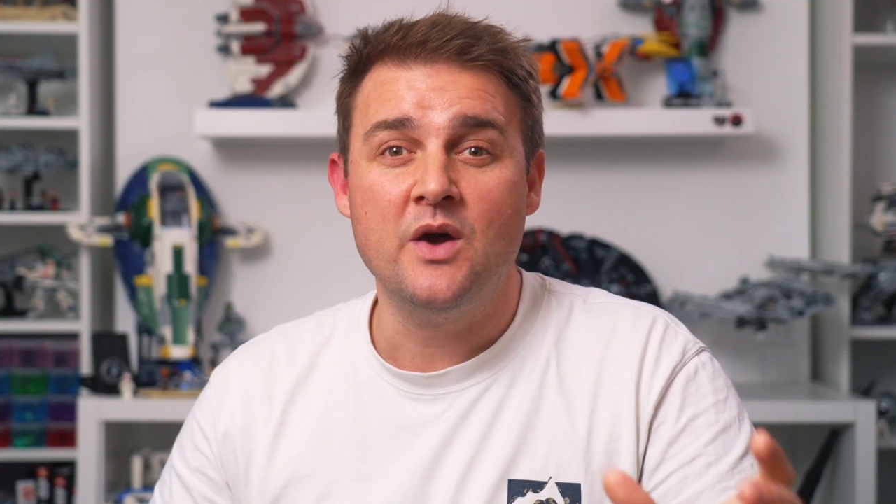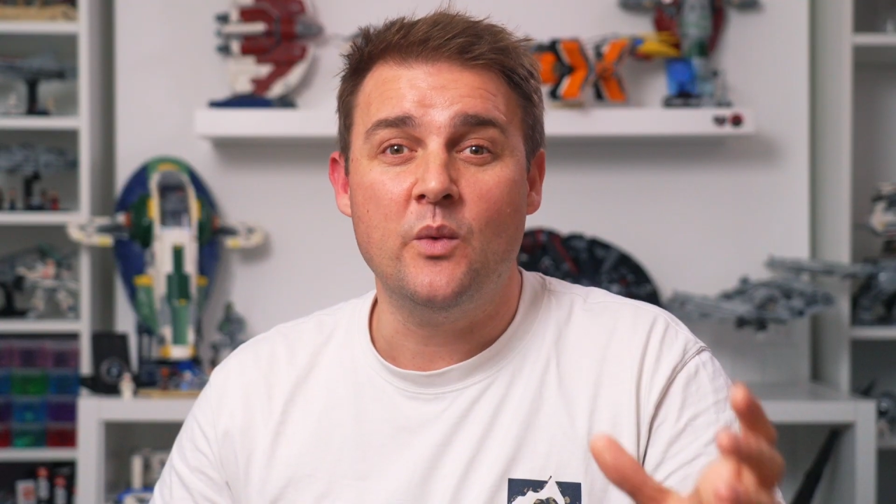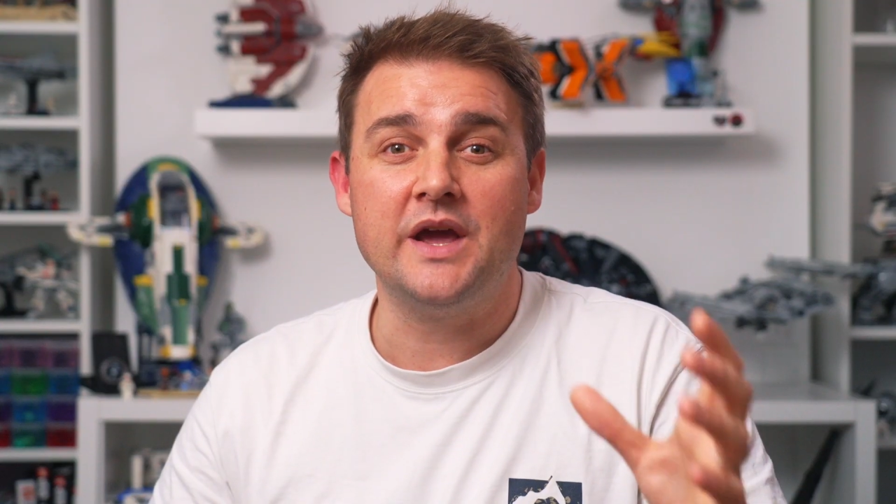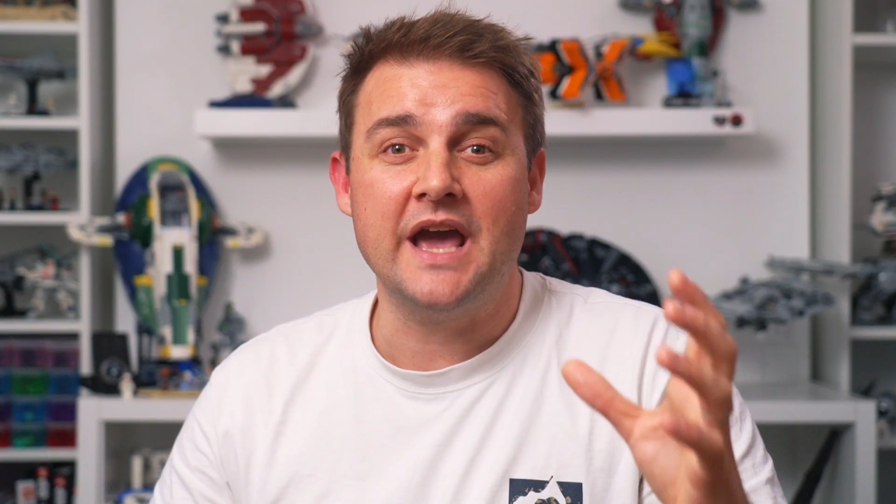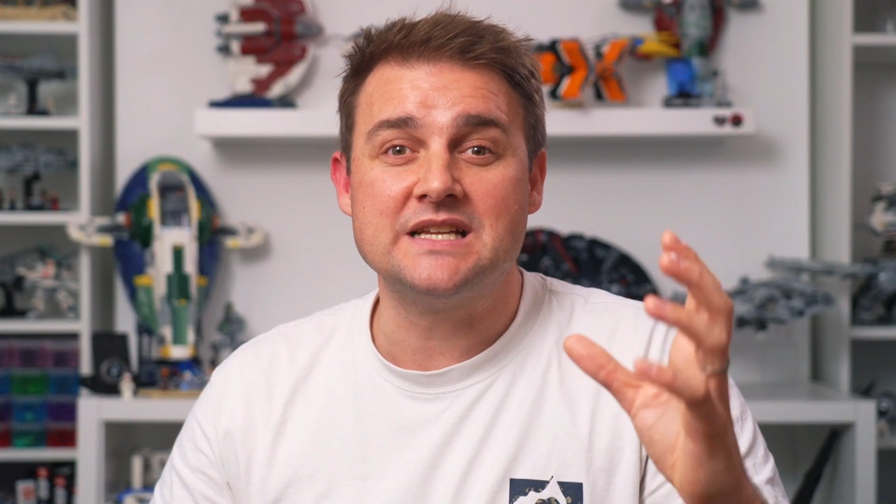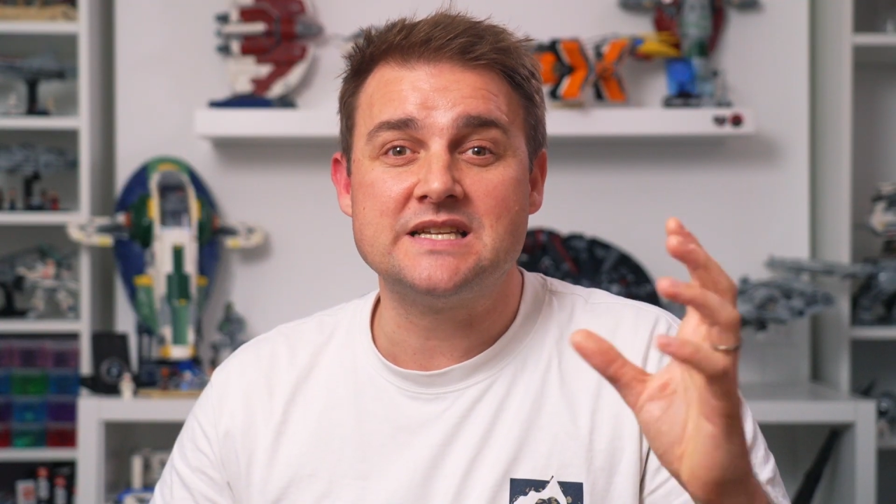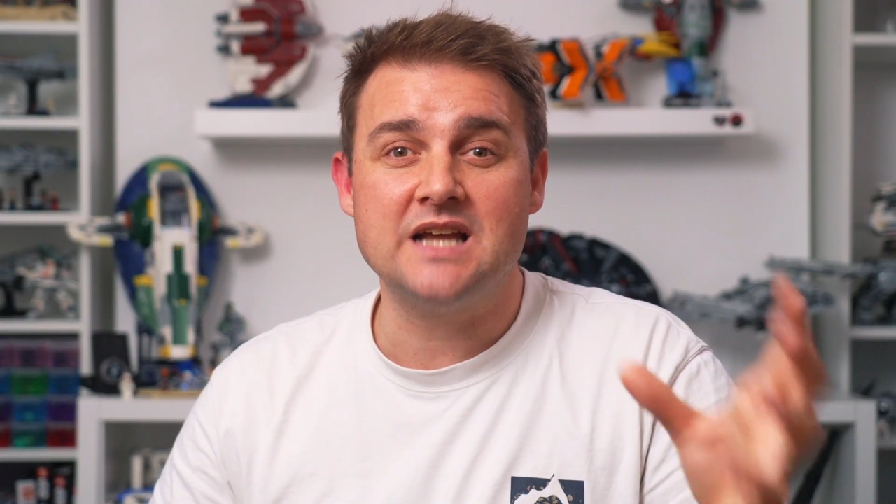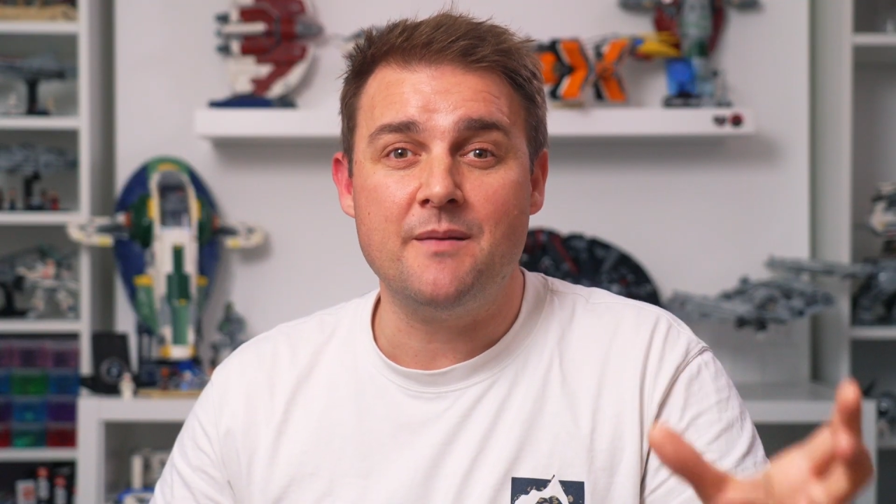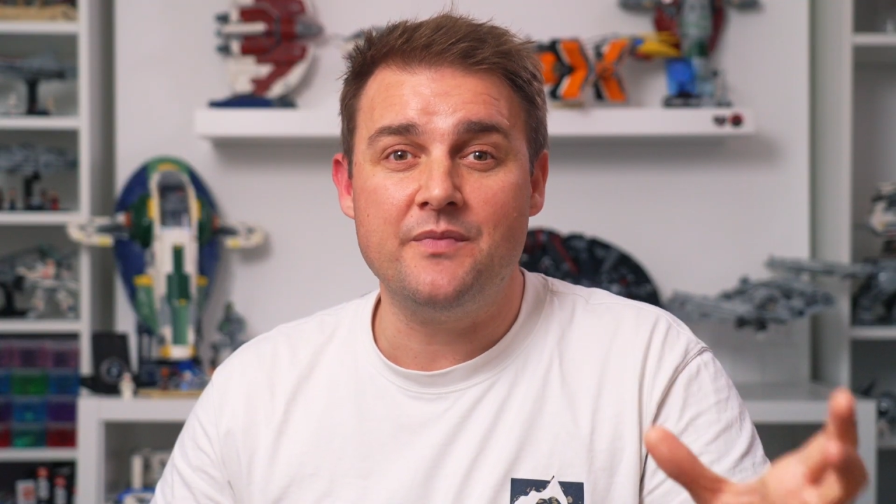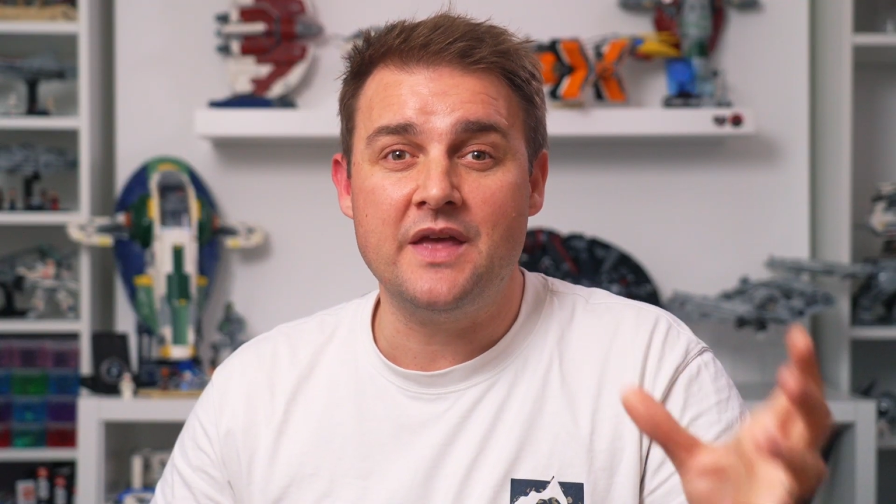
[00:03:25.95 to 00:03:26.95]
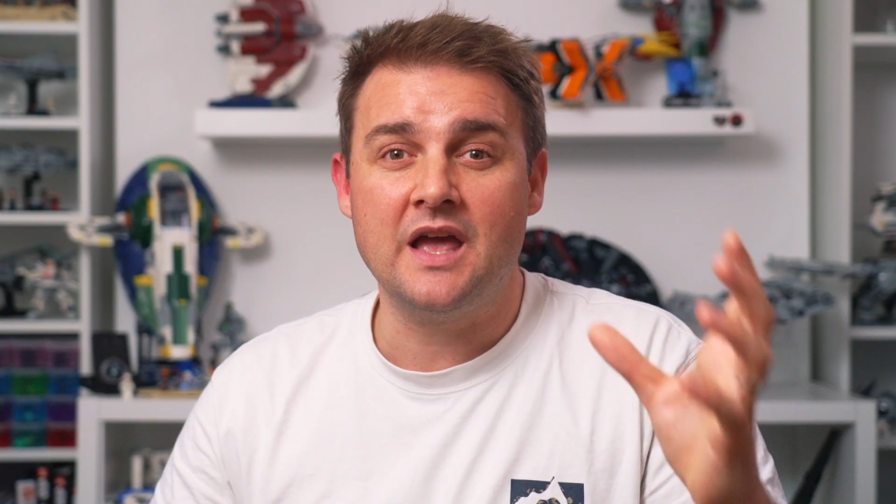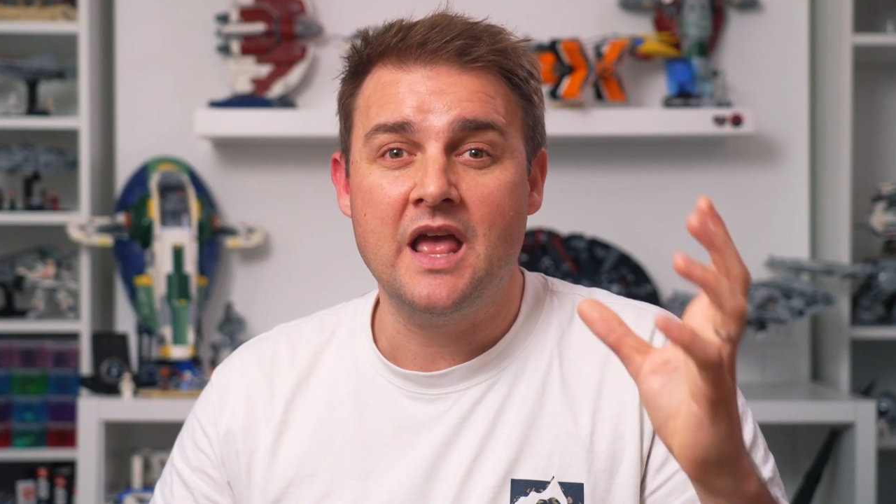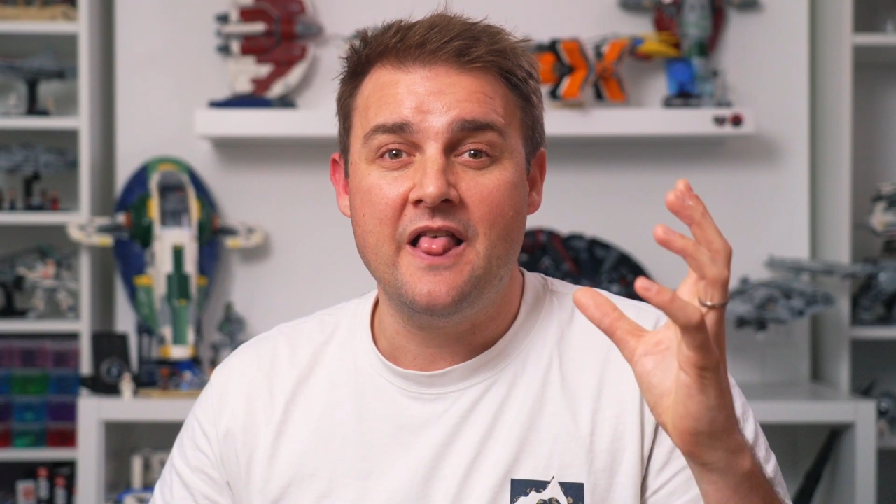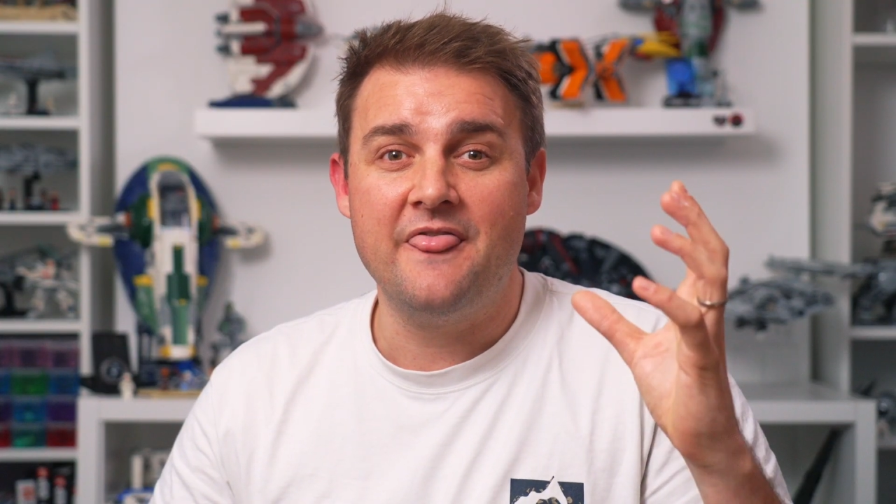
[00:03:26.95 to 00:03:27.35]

we get something